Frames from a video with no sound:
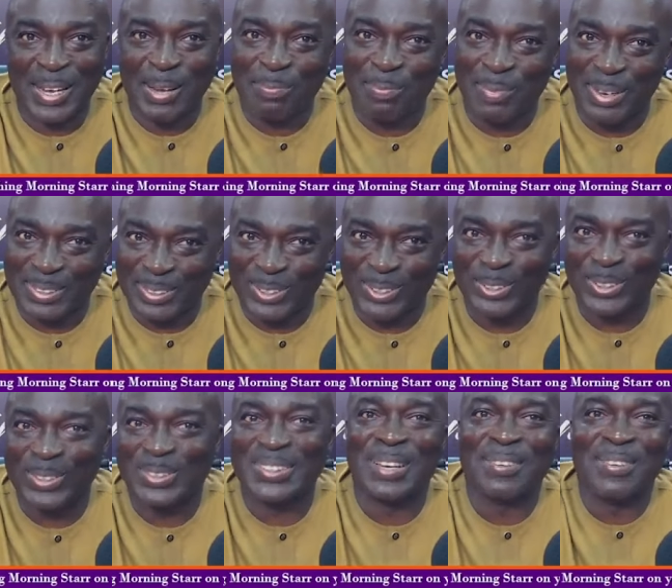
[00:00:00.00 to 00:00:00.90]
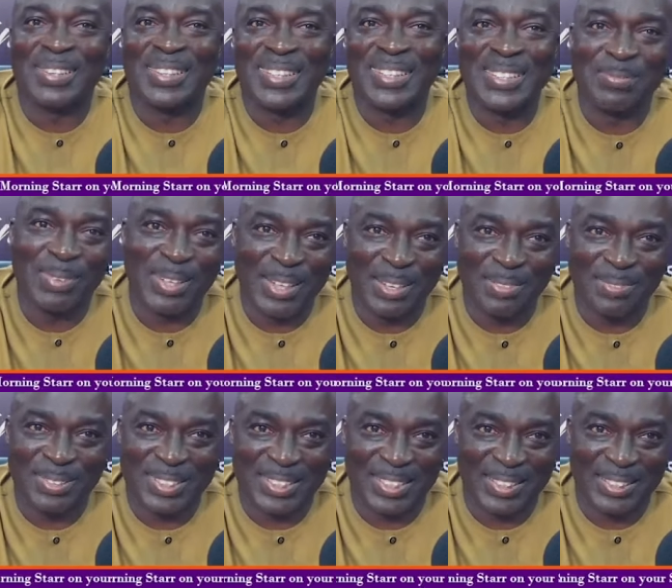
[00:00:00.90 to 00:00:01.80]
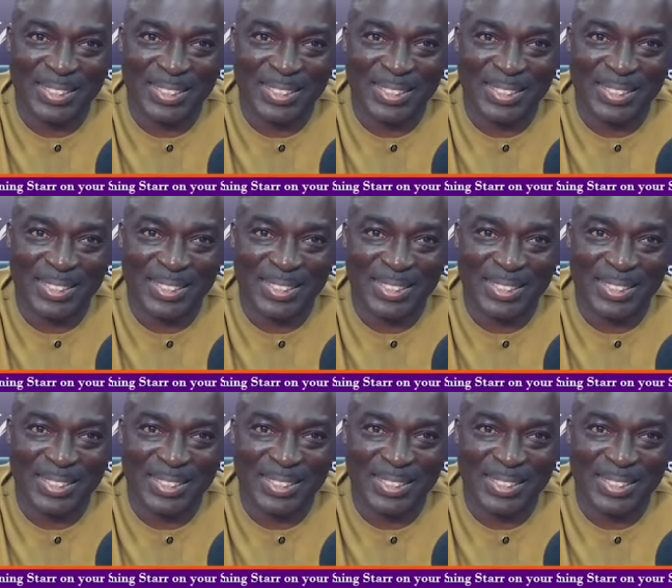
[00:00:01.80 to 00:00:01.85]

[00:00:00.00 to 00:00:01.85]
but not everything is beneficial.